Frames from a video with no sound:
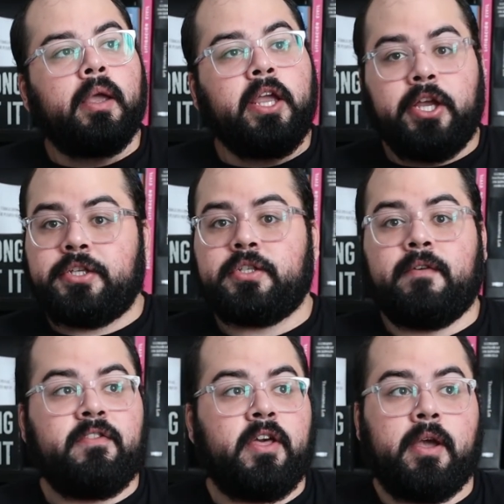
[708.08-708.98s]
each
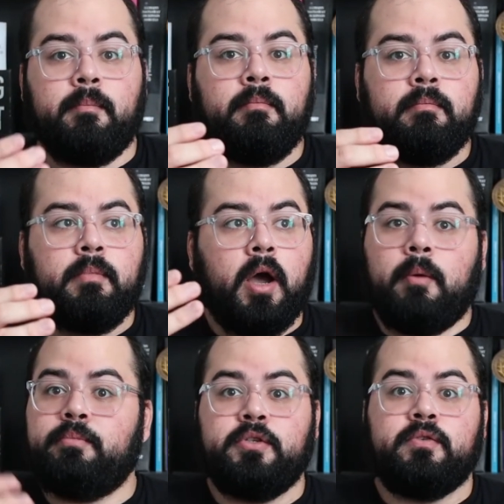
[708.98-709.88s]
of them
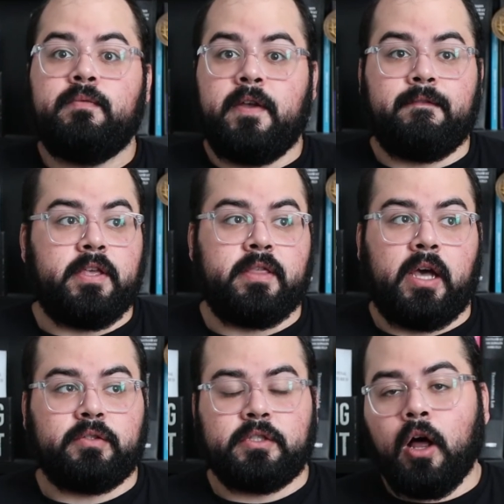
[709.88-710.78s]
up to
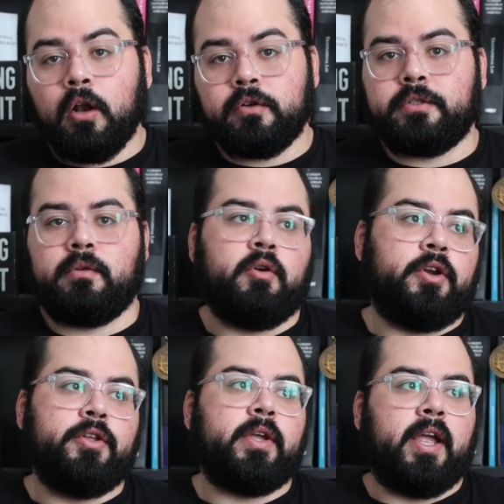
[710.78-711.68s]
$50,000, or
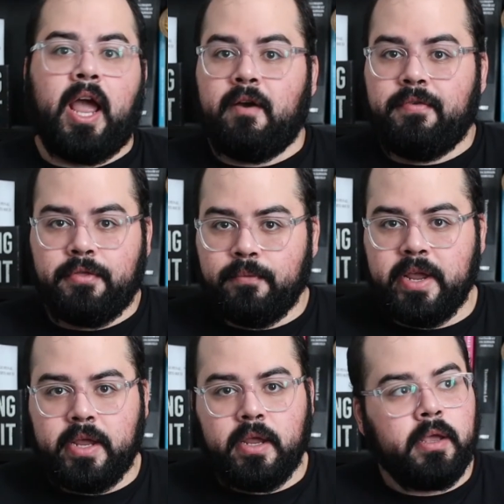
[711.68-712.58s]
you can have
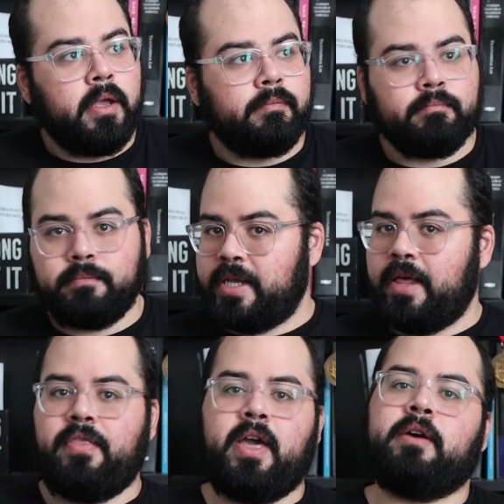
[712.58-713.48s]
3,
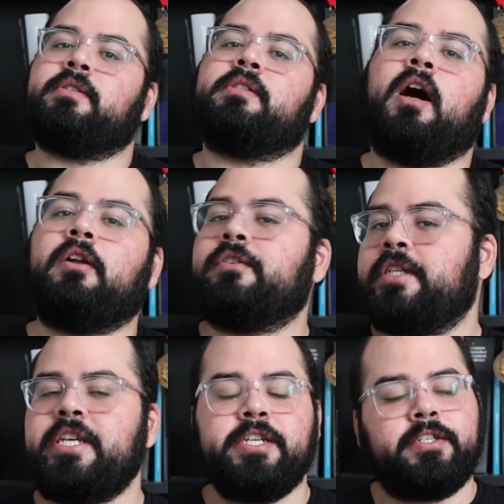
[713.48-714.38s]
$10,000
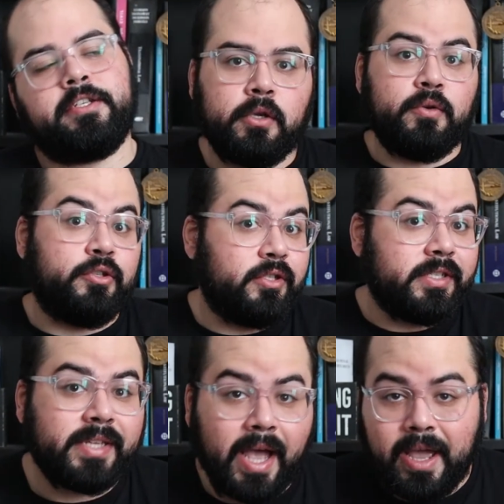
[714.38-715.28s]
each. So you
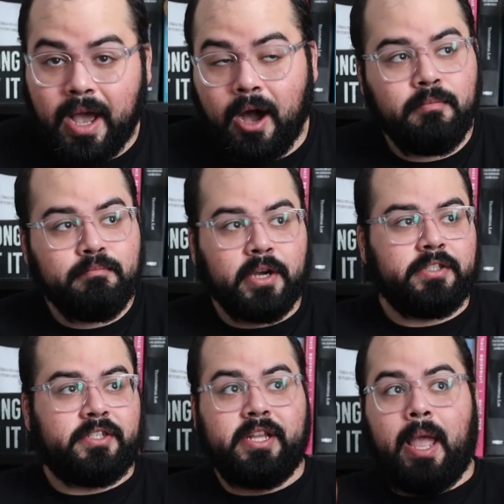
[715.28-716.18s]
decide how
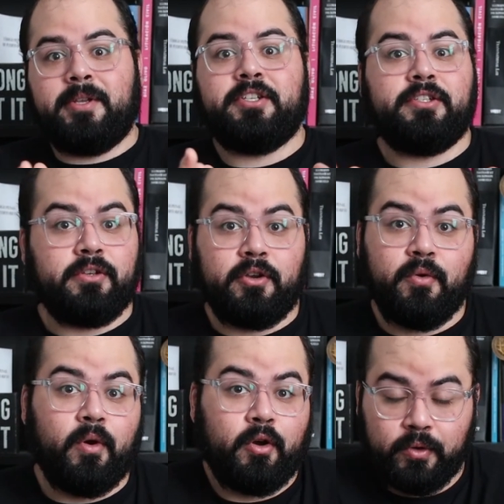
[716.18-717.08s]
much damages
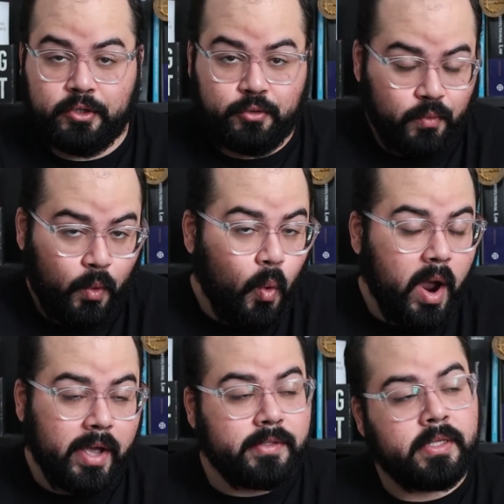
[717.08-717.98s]
you are going to
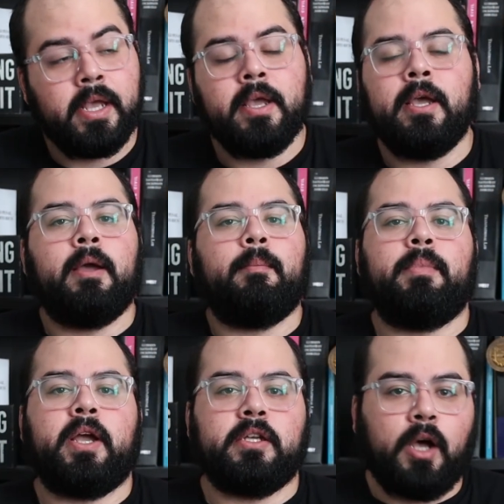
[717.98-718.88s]
request,
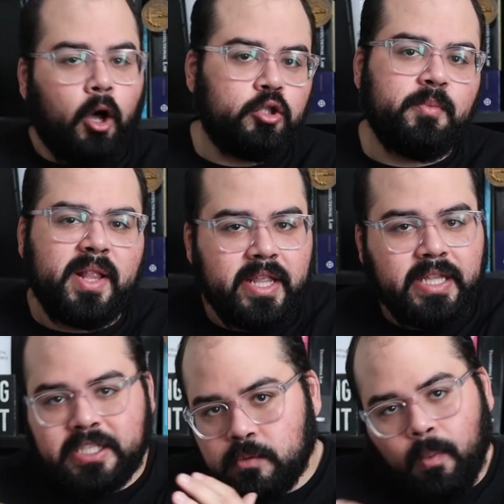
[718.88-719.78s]
because ultimately
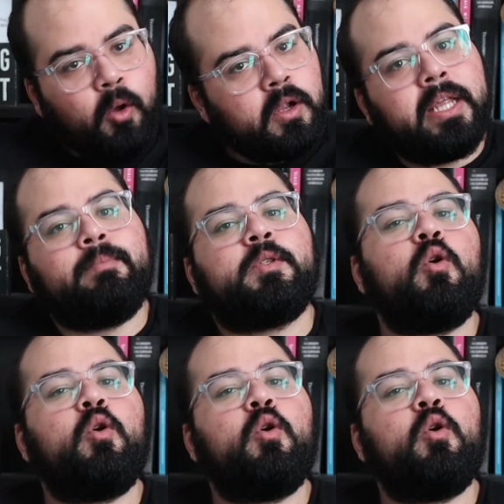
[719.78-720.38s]
the small claims